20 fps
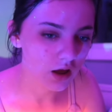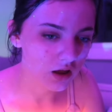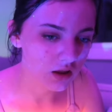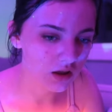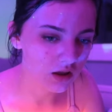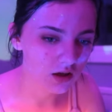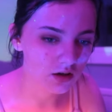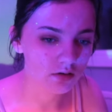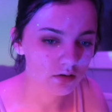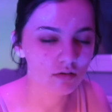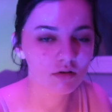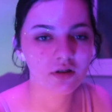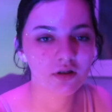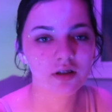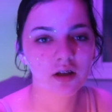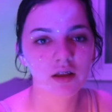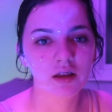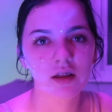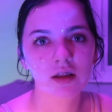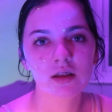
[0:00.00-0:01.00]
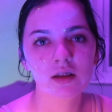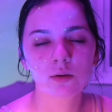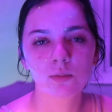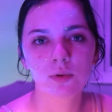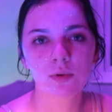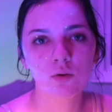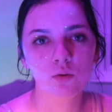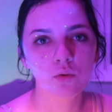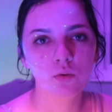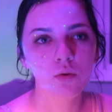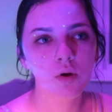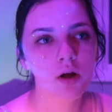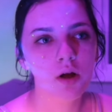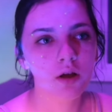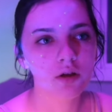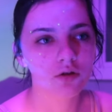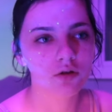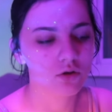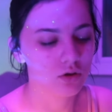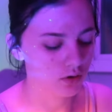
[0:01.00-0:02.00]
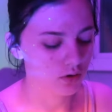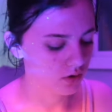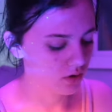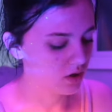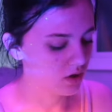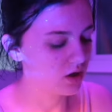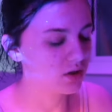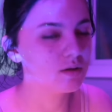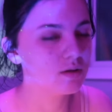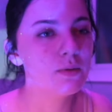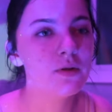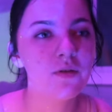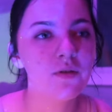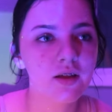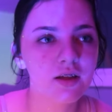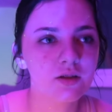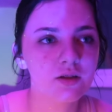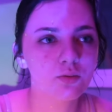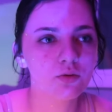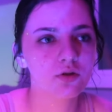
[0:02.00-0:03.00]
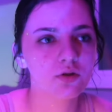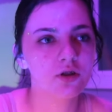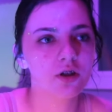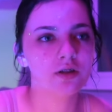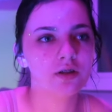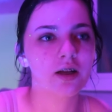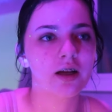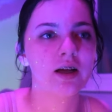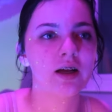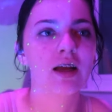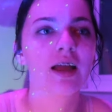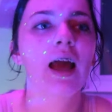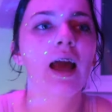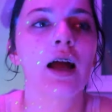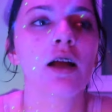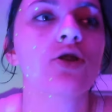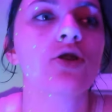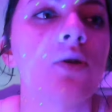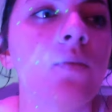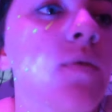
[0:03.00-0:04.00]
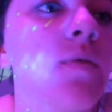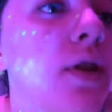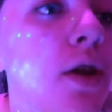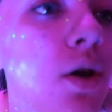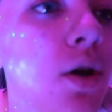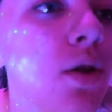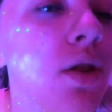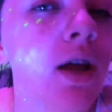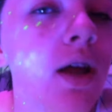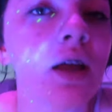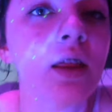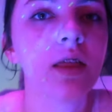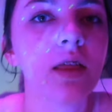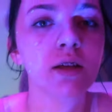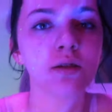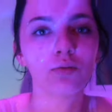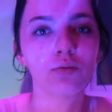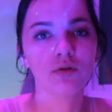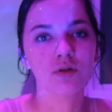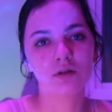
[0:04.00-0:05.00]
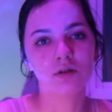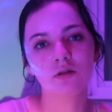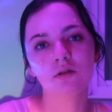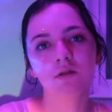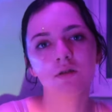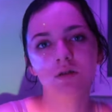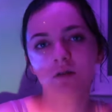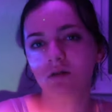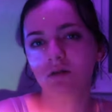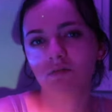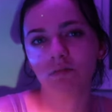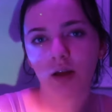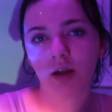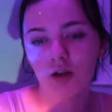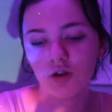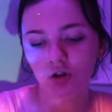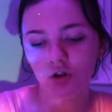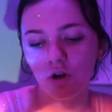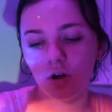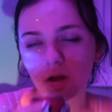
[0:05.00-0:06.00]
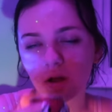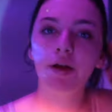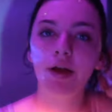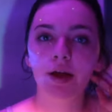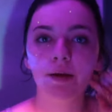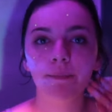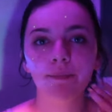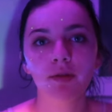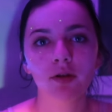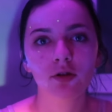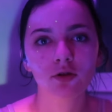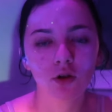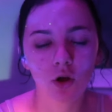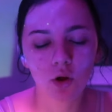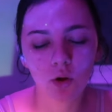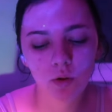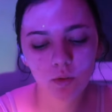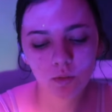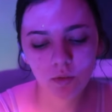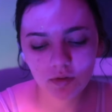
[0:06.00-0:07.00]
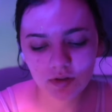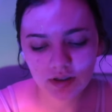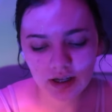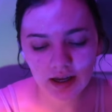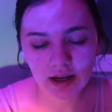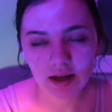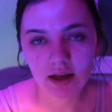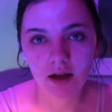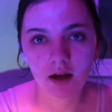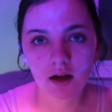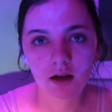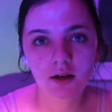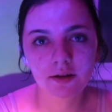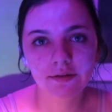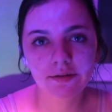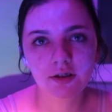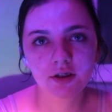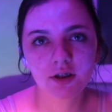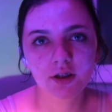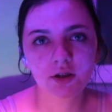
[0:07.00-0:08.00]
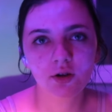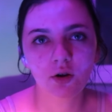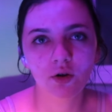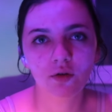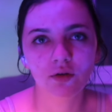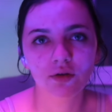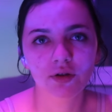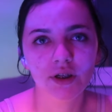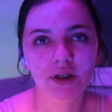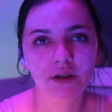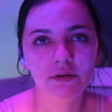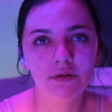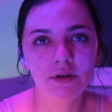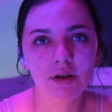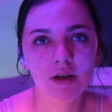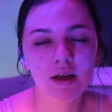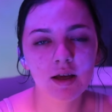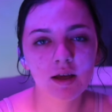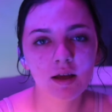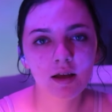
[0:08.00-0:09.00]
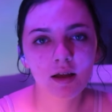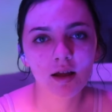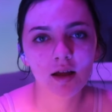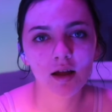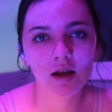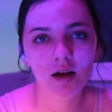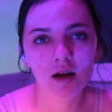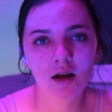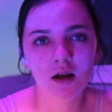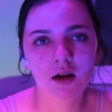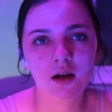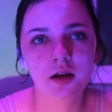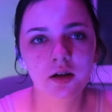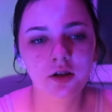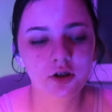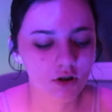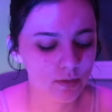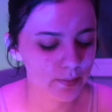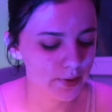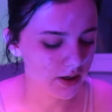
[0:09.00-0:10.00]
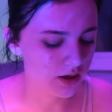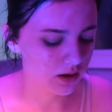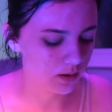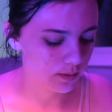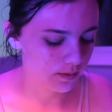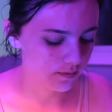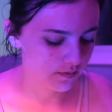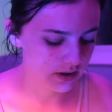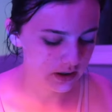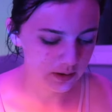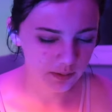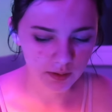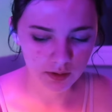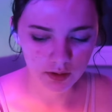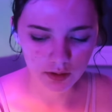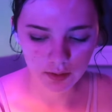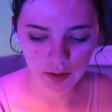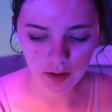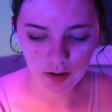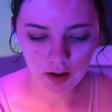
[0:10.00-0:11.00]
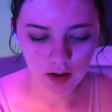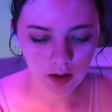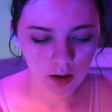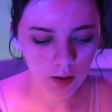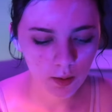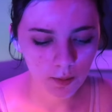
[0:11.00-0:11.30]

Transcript: And then honestly, I think that'll be all. So to be fair, this was just like a catch-up video, like this wasn't major. Okay, so with skincare, I haven't actually got a routine really, like I kind of just make it up every time I do it.